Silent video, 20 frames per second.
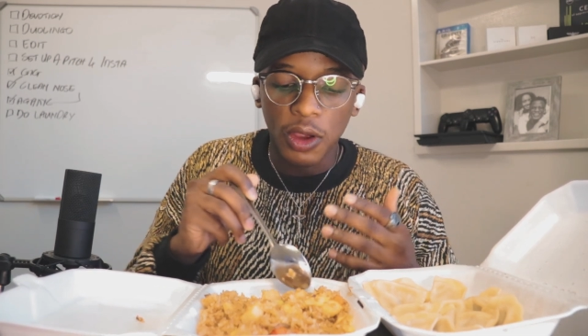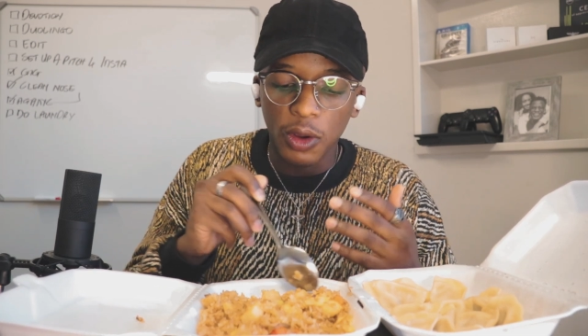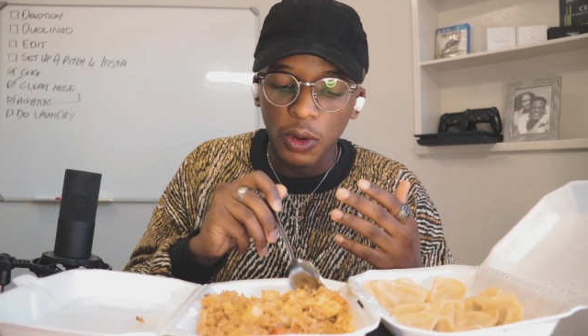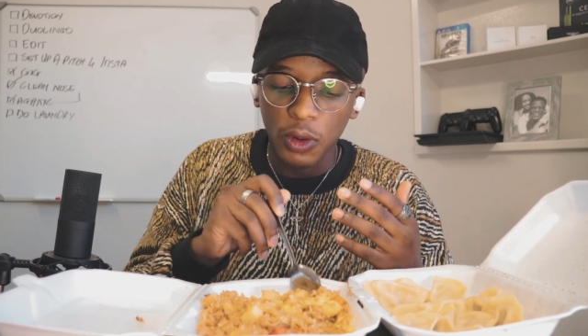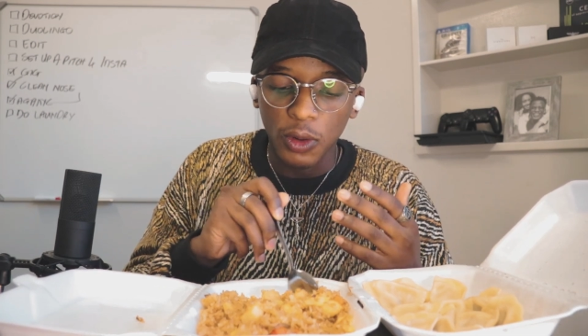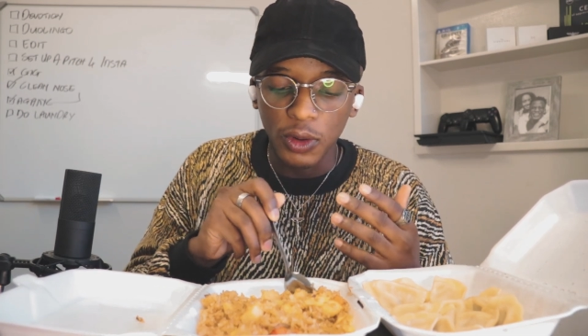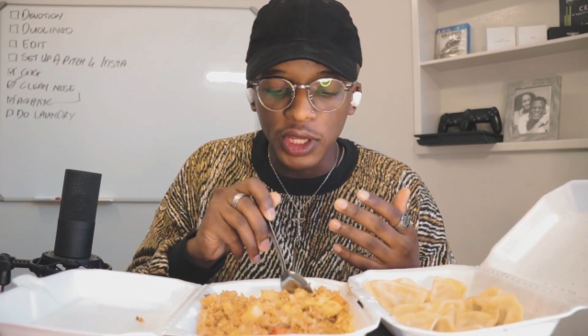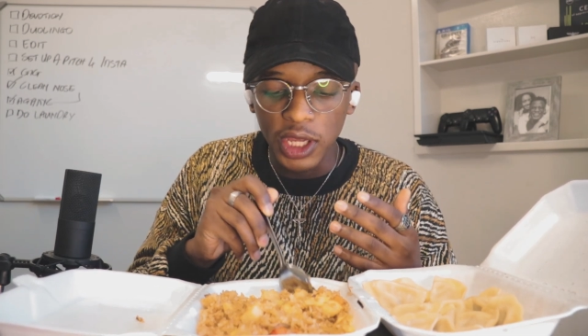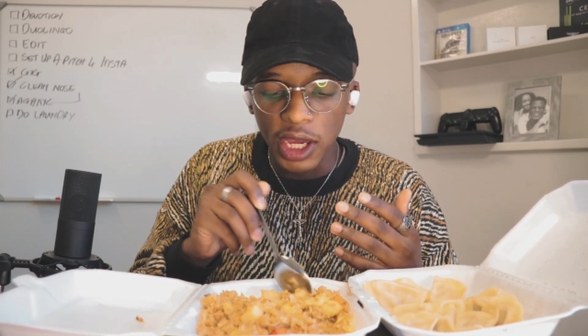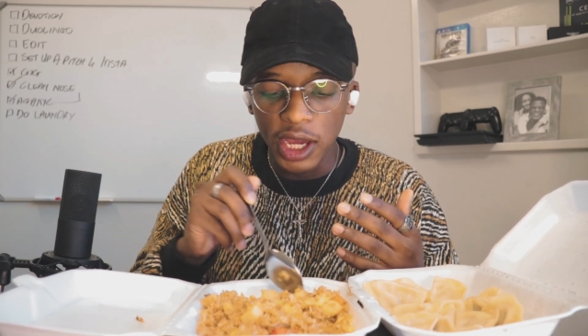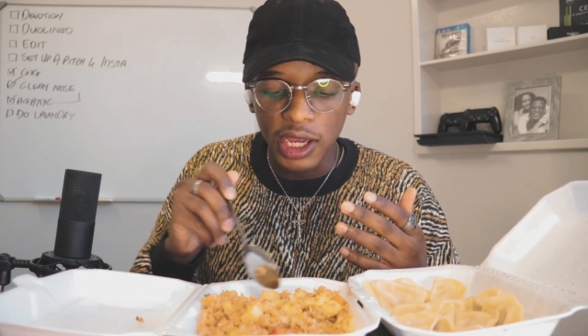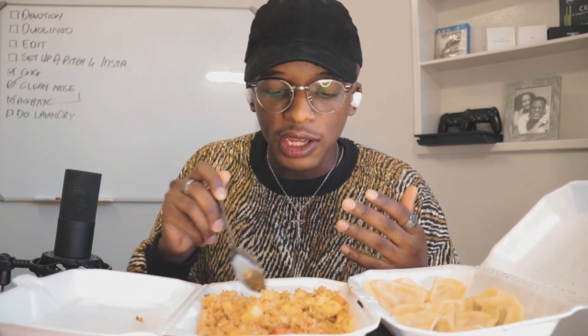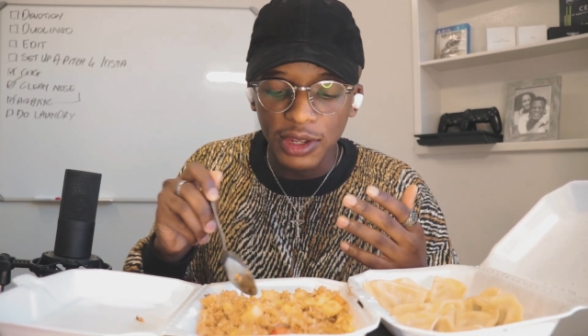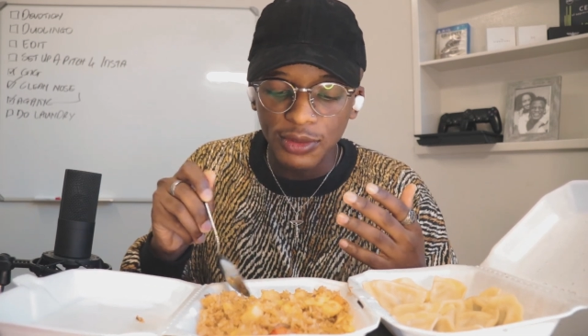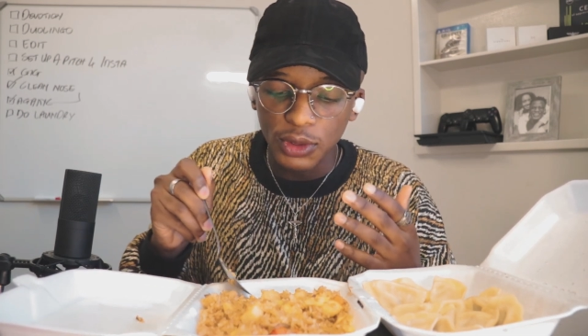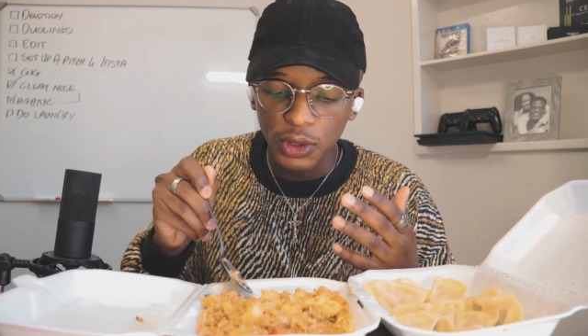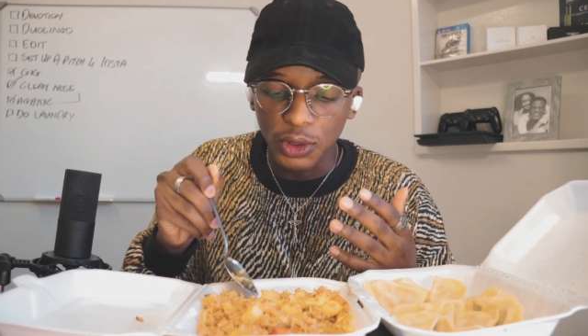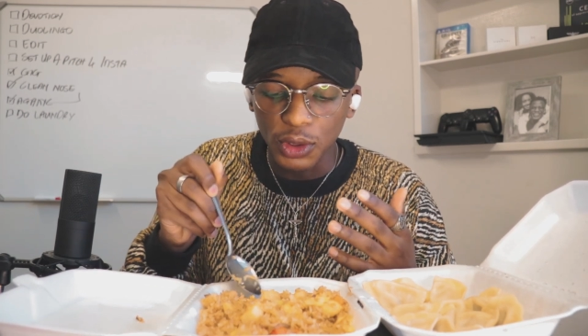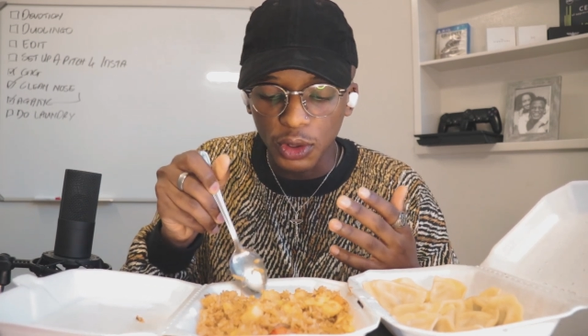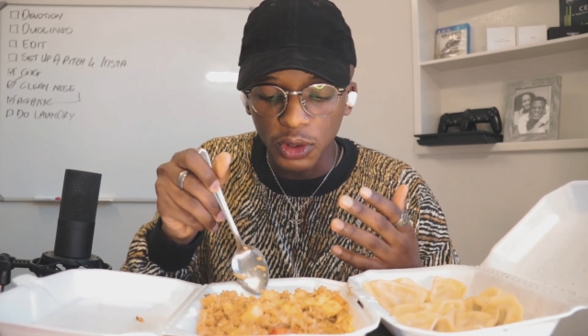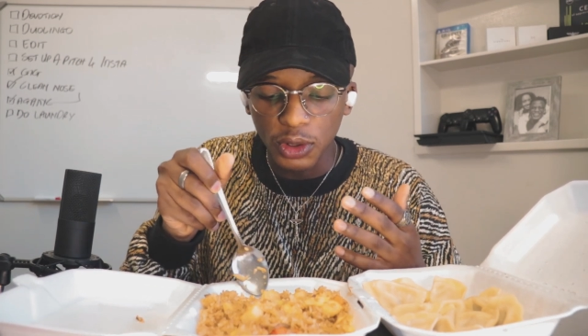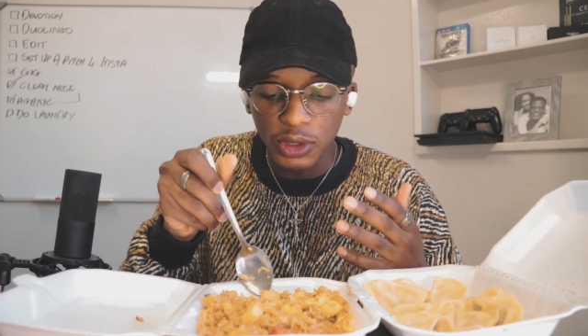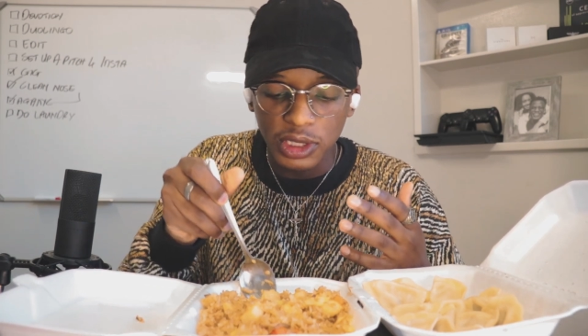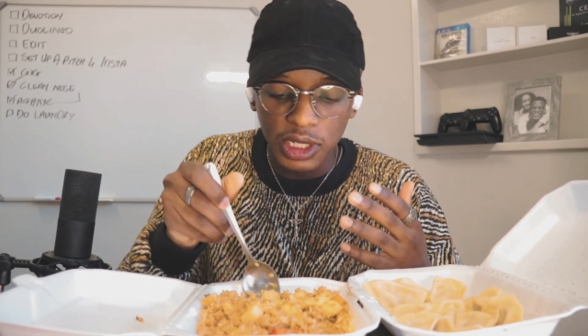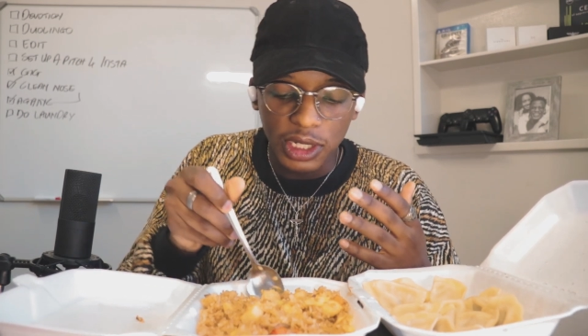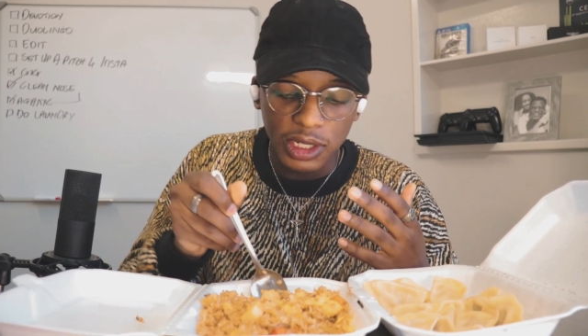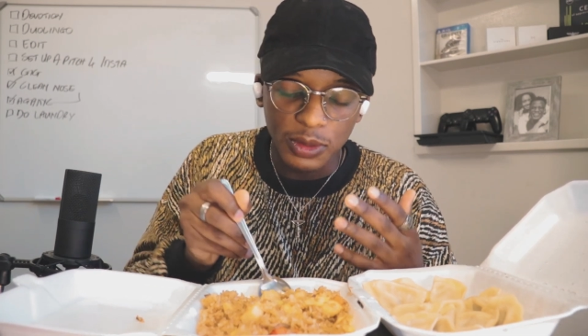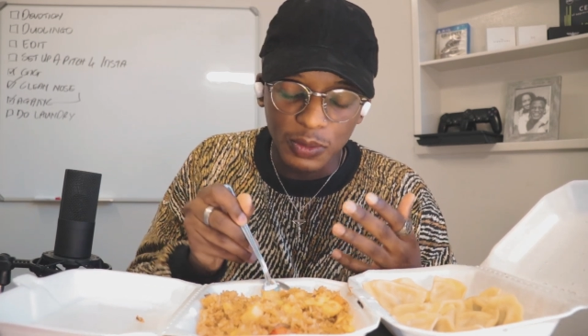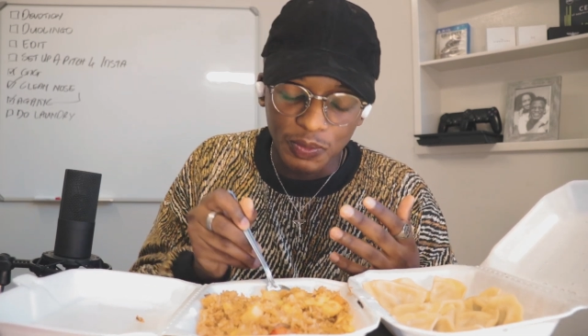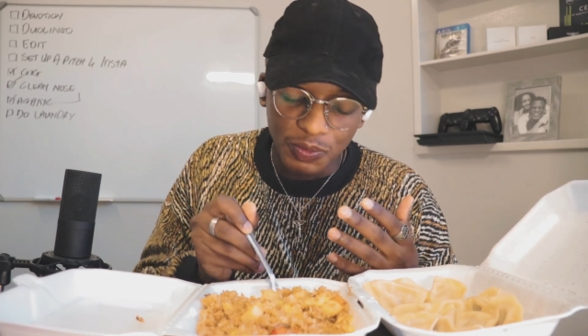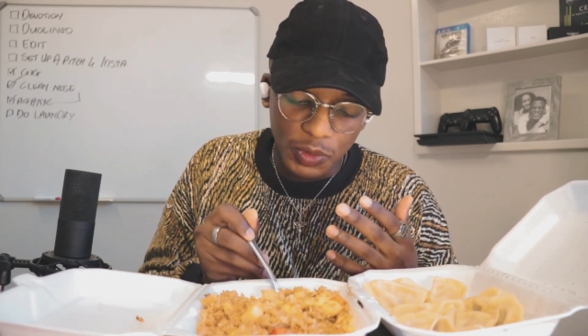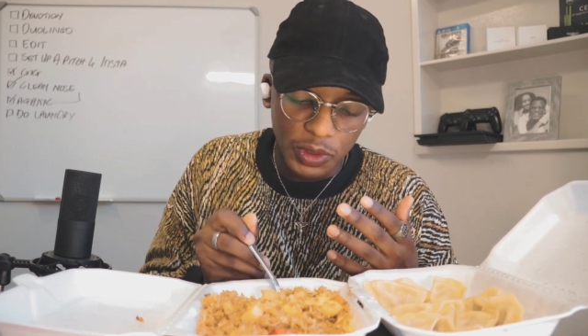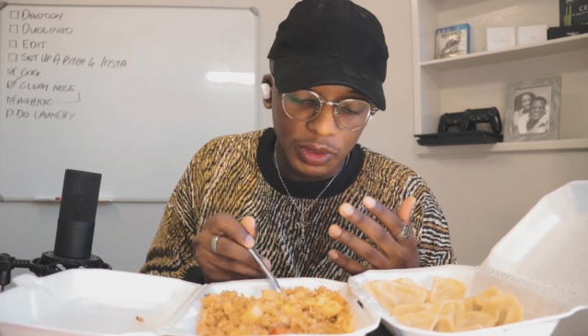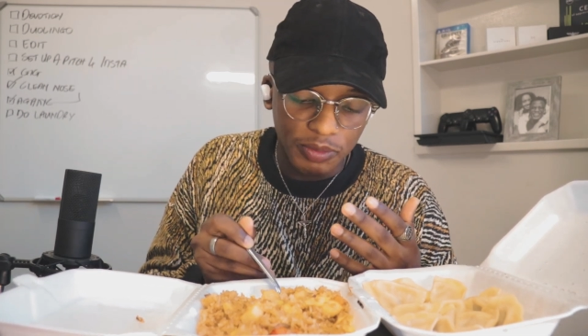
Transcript: if your girl did,